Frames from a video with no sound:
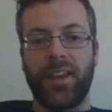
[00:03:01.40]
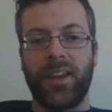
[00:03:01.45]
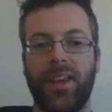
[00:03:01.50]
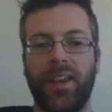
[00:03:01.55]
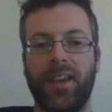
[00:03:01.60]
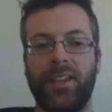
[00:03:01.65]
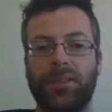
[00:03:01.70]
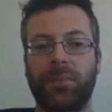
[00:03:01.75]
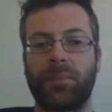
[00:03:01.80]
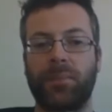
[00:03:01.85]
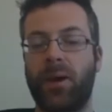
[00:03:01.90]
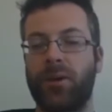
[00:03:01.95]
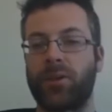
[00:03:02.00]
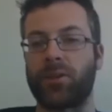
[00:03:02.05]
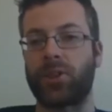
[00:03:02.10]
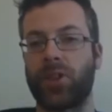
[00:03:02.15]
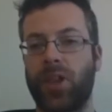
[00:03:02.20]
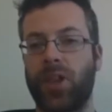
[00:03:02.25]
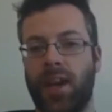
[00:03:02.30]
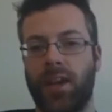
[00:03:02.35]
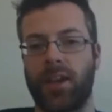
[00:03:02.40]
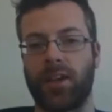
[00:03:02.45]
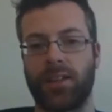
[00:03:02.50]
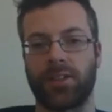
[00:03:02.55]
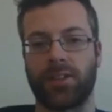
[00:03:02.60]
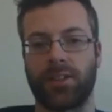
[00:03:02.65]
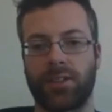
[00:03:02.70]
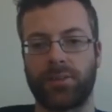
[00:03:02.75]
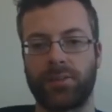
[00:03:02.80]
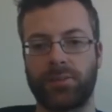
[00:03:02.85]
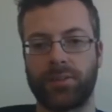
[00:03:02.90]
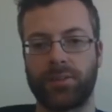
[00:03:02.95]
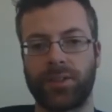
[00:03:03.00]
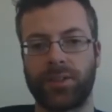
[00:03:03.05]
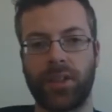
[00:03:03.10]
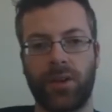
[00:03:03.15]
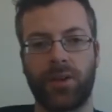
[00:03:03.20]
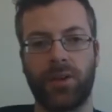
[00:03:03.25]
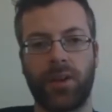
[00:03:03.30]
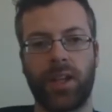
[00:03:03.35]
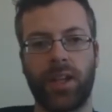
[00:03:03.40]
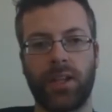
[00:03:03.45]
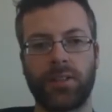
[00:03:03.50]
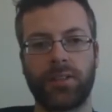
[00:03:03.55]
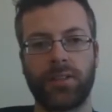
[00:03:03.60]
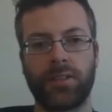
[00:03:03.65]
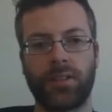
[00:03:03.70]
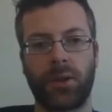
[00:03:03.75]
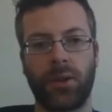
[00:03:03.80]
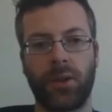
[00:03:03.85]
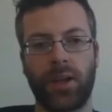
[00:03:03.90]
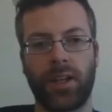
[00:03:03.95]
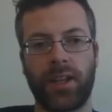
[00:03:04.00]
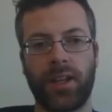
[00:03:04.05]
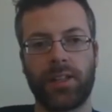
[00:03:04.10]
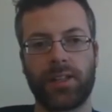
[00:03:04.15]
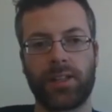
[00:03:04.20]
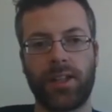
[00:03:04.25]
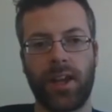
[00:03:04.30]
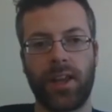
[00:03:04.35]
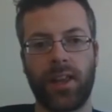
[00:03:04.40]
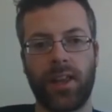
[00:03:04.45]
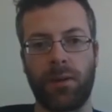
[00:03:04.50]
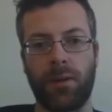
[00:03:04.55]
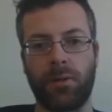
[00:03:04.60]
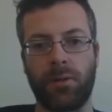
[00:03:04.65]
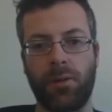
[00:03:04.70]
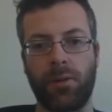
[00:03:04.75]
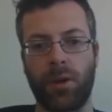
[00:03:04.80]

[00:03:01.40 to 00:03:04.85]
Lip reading: is about change. So let's just quickly check that we're